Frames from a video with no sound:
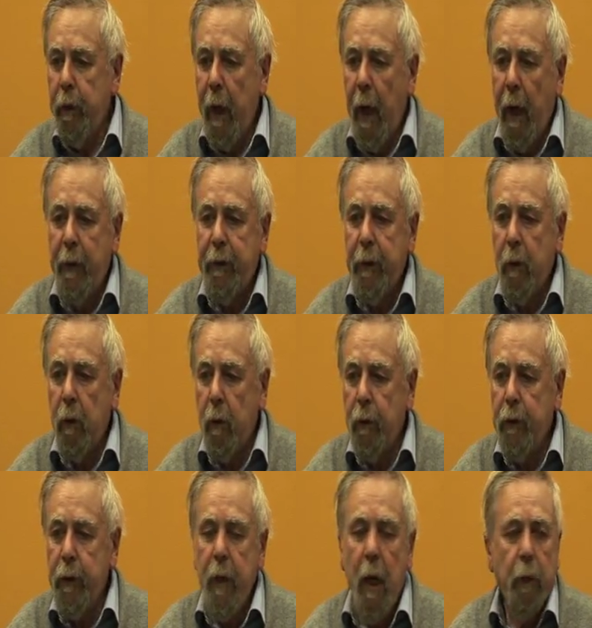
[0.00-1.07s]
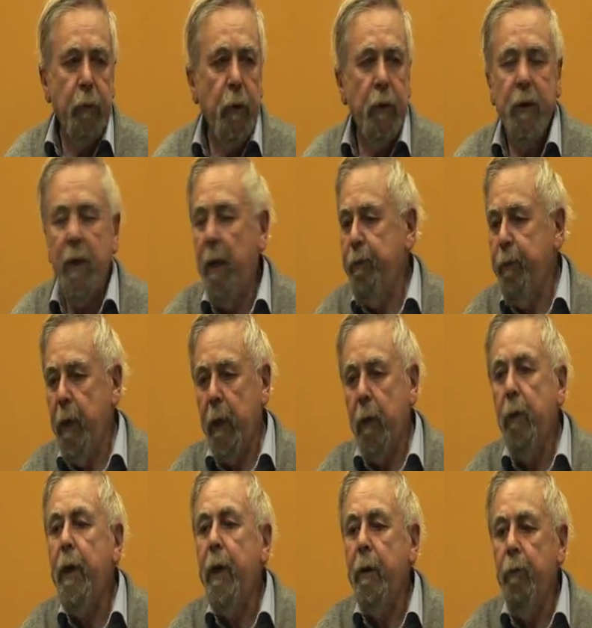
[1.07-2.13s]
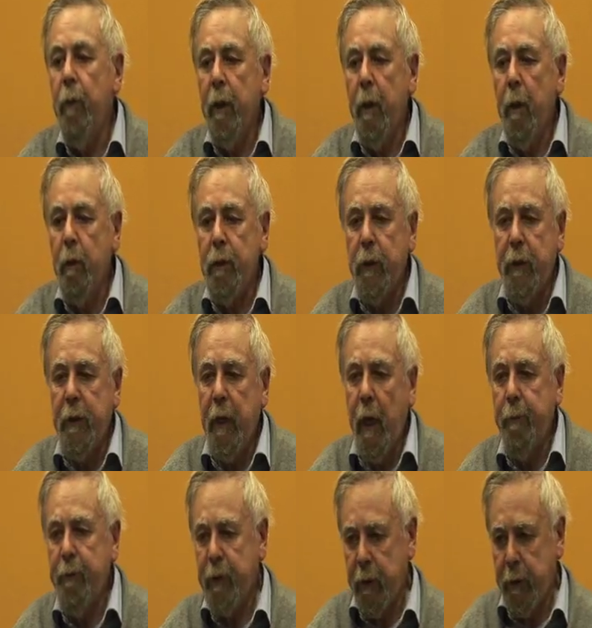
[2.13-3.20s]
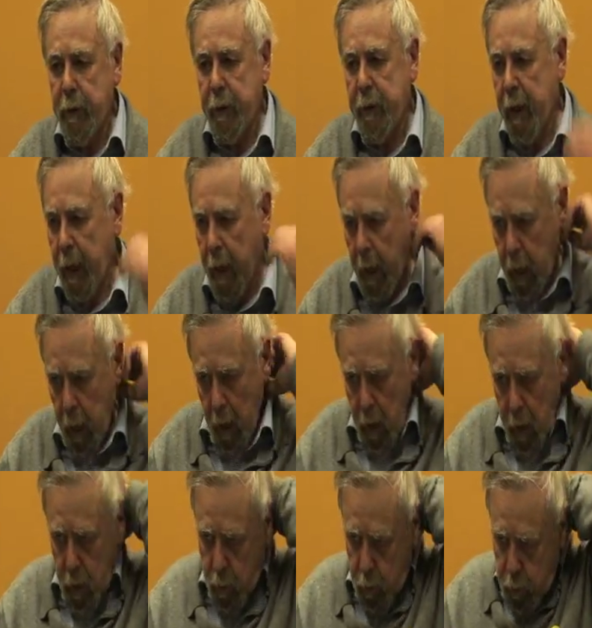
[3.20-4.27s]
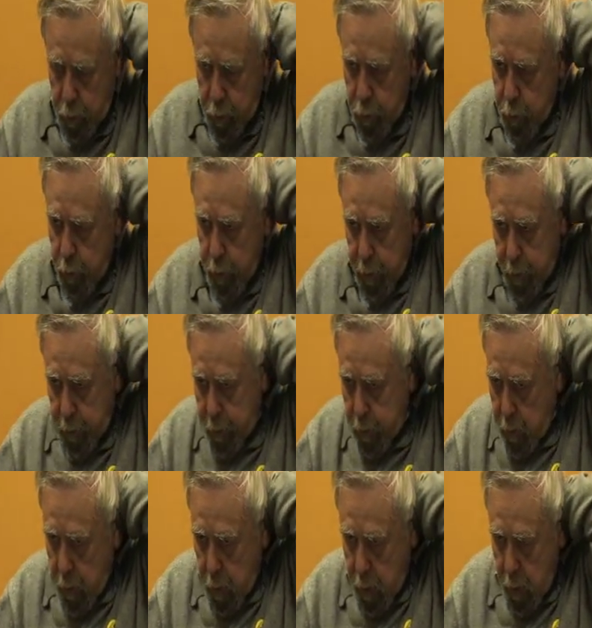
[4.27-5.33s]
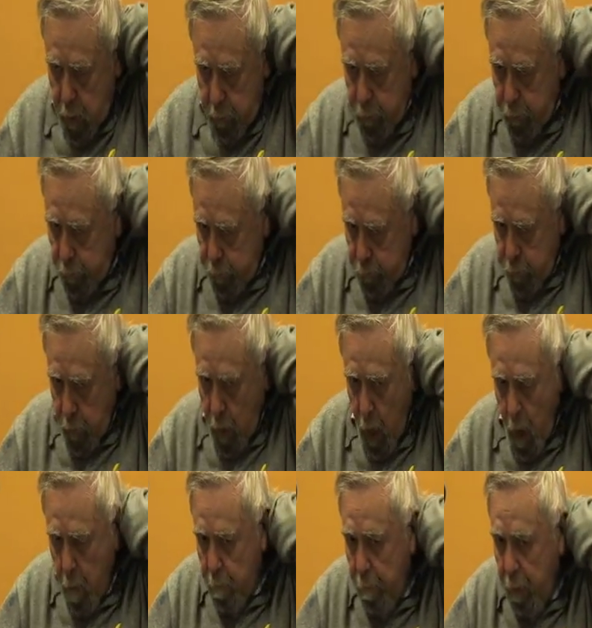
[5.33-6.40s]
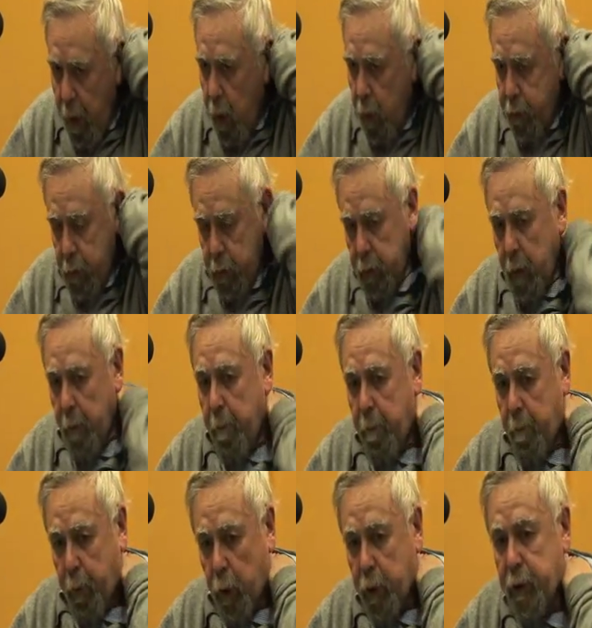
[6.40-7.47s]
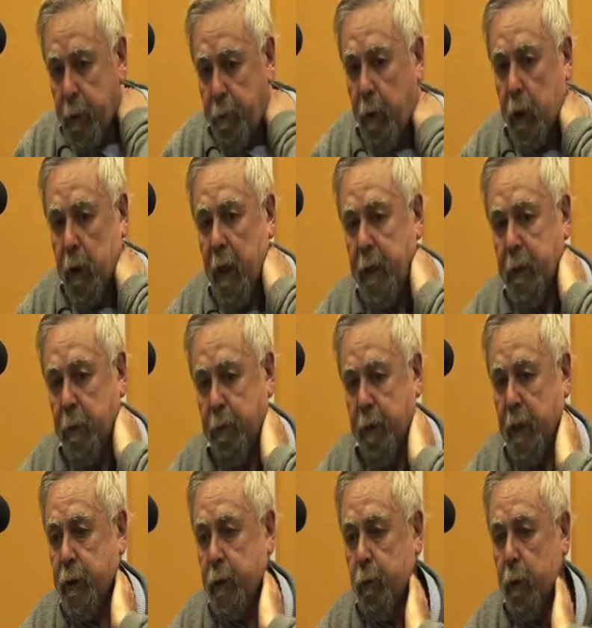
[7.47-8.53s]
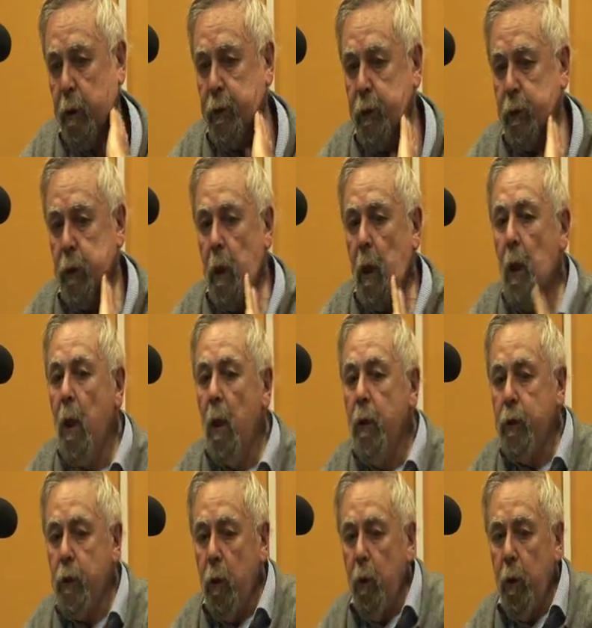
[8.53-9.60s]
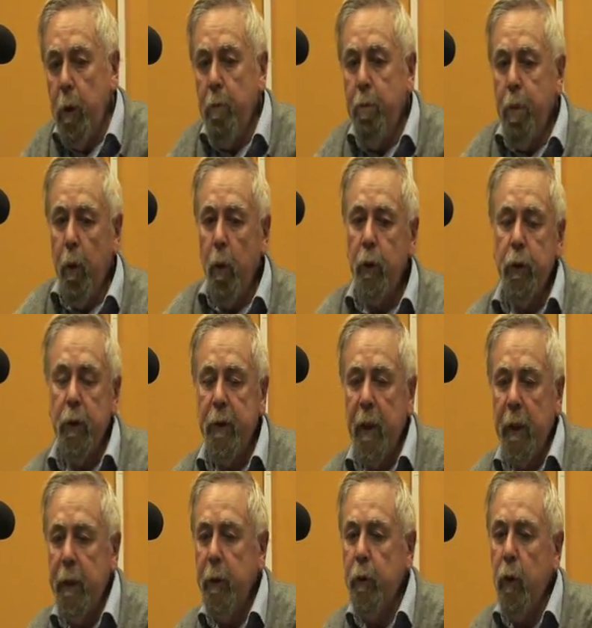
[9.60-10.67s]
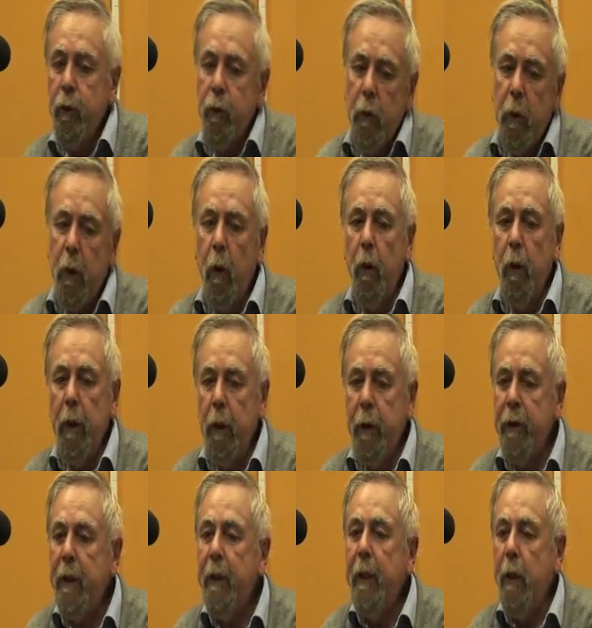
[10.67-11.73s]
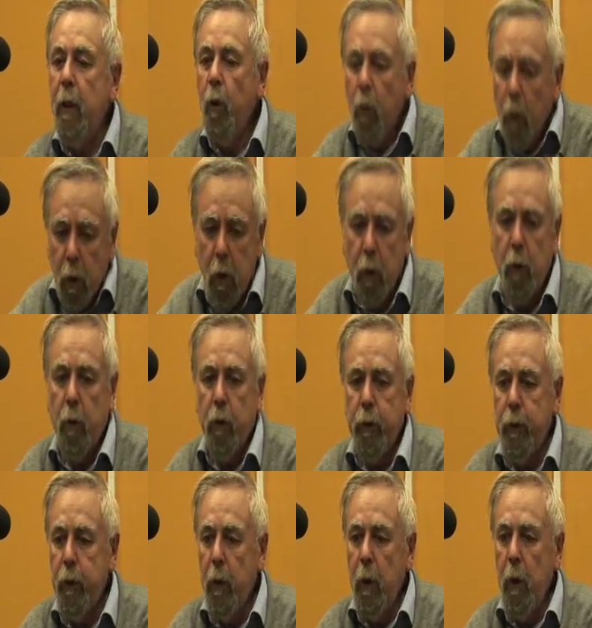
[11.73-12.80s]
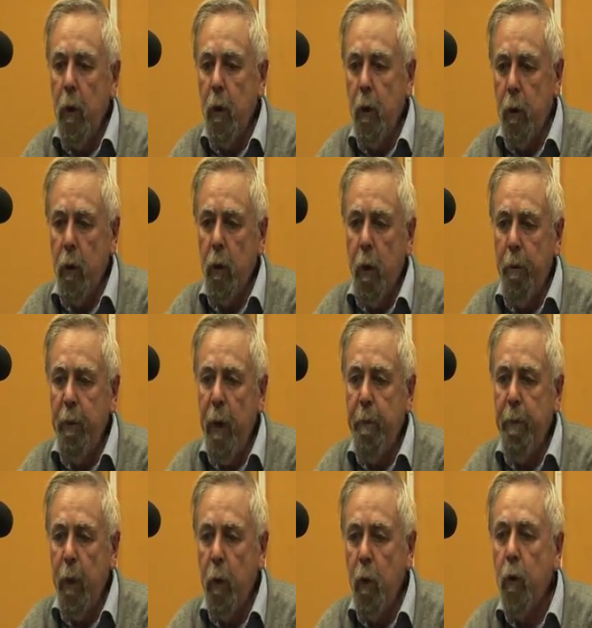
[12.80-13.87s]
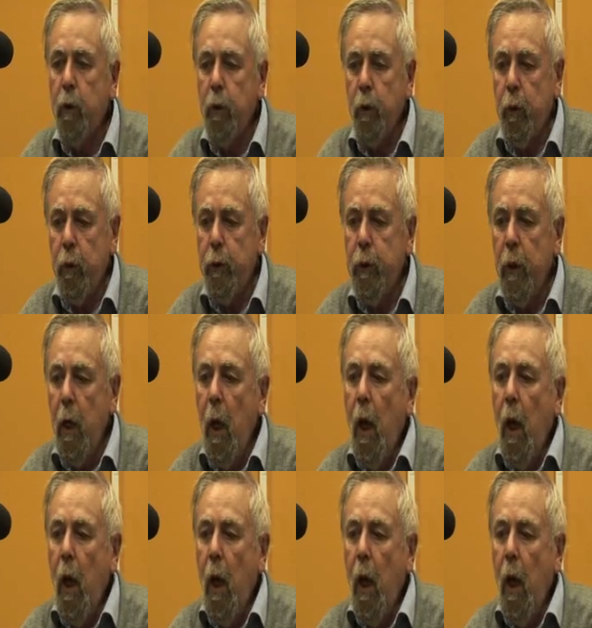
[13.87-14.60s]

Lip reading: articles down to Stepney Green, where there was a typesetter there who would do it. But the point about letterpress was so important that it not only did it look good, the paper looked good,